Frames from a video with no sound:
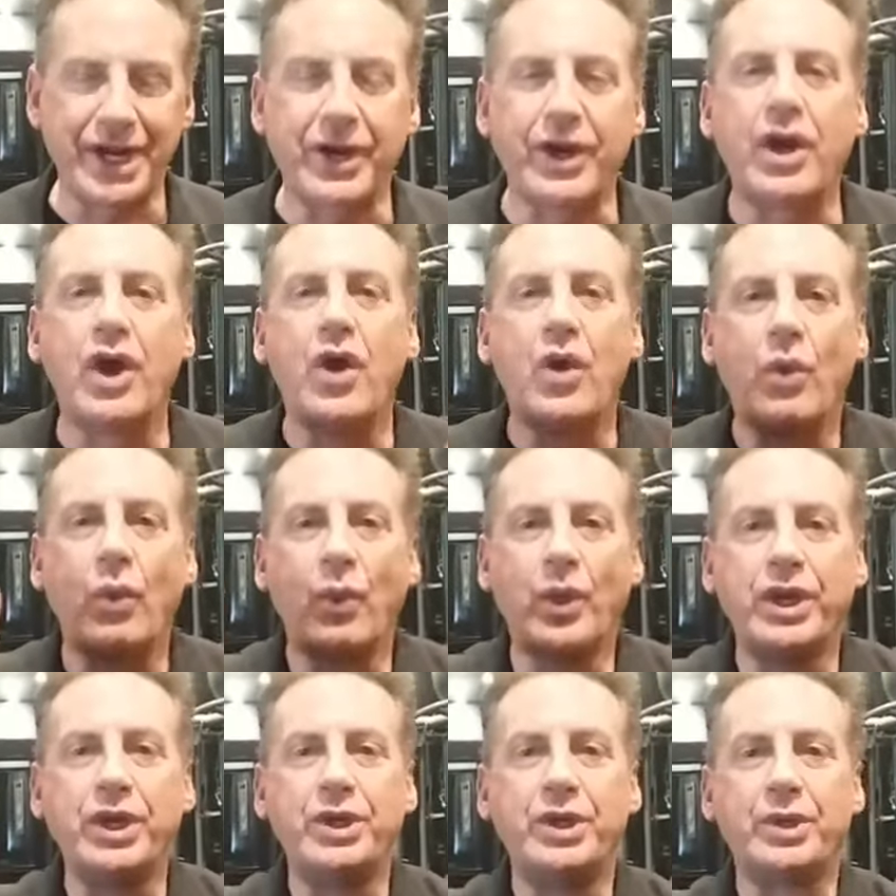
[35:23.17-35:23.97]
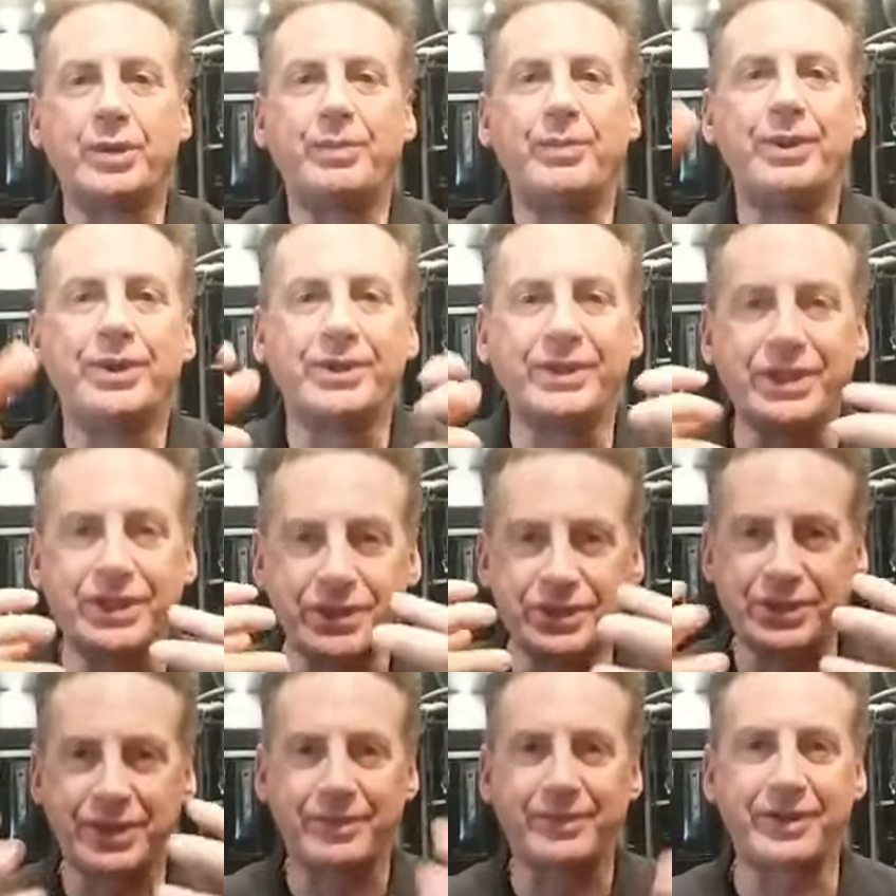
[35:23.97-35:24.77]
When you're building
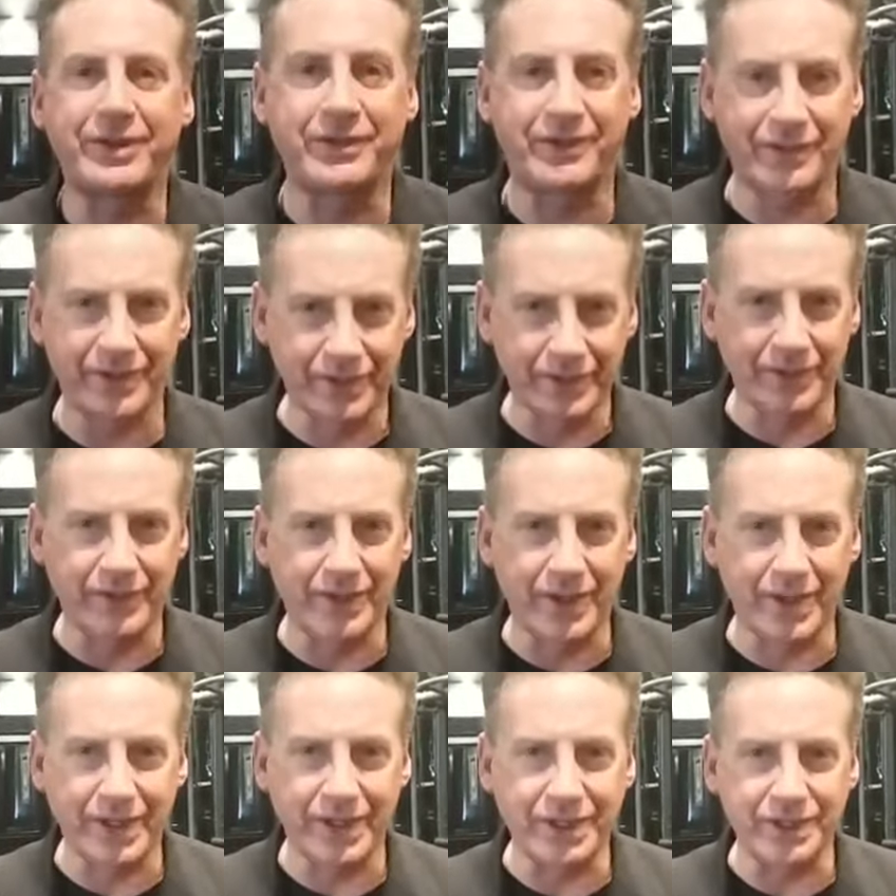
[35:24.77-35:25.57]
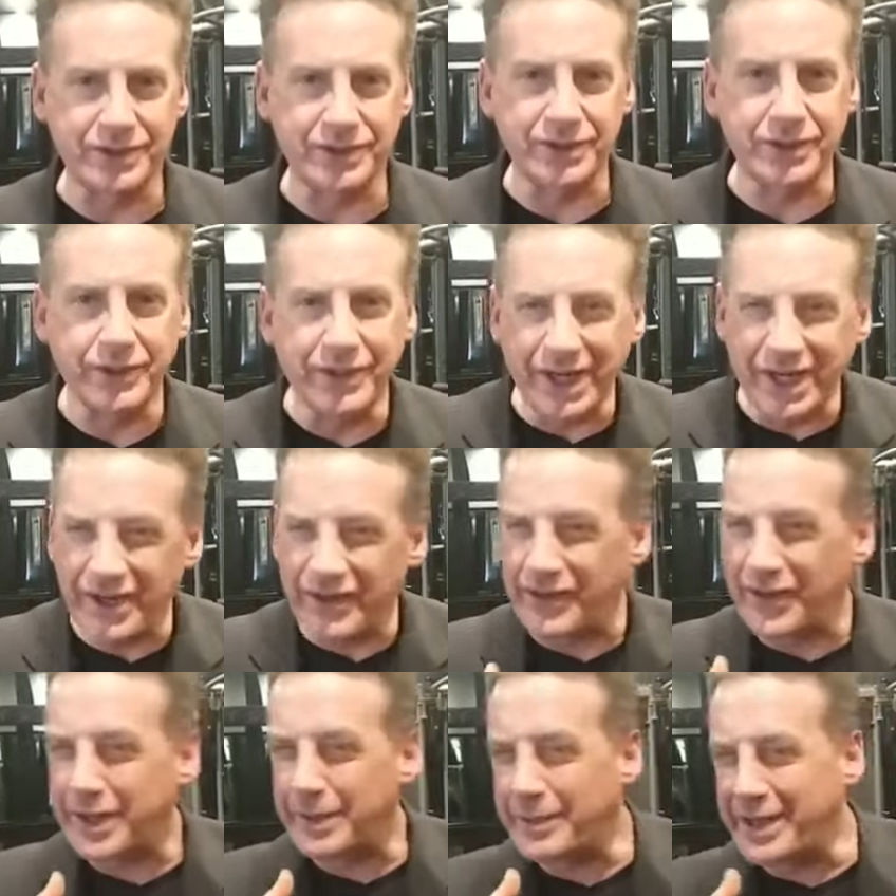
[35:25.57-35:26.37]
something for your audience, you need to think
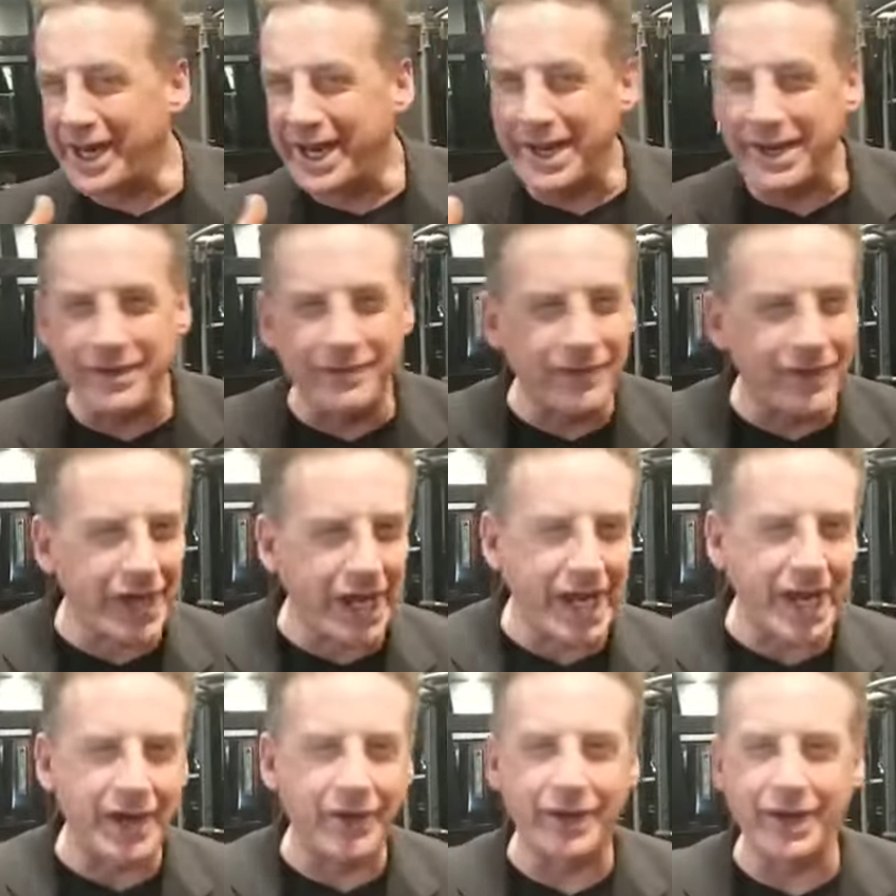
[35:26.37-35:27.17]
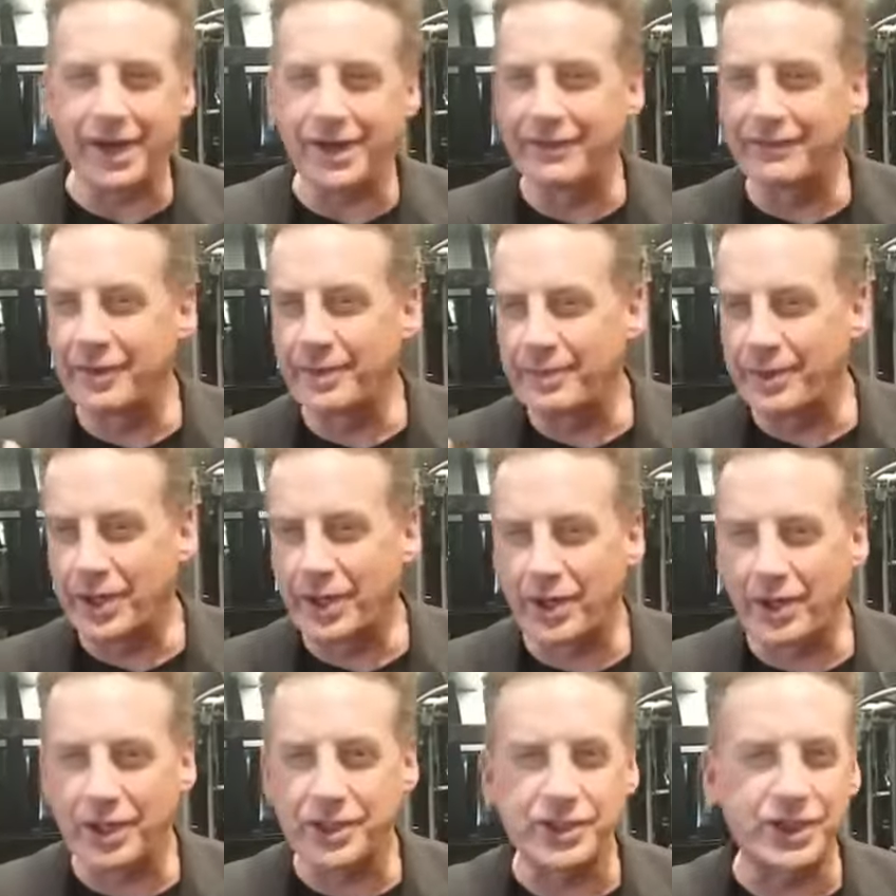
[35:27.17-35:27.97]
about every out, every
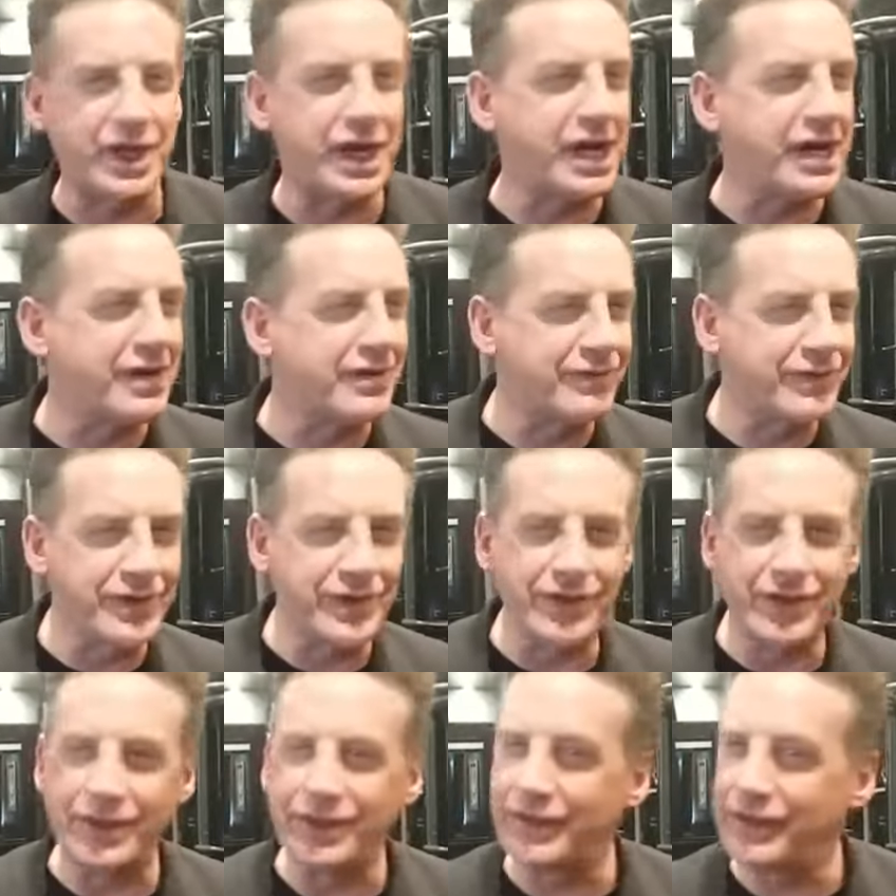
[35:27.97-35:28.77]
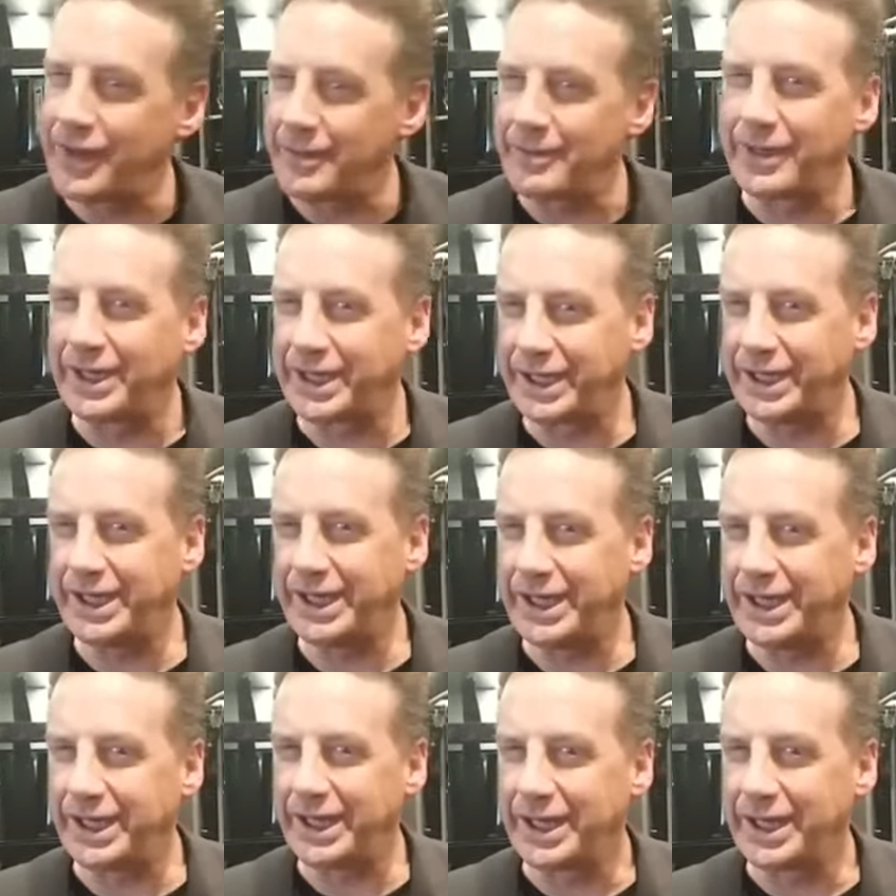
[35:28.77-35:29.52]
precaution, everything that they might need.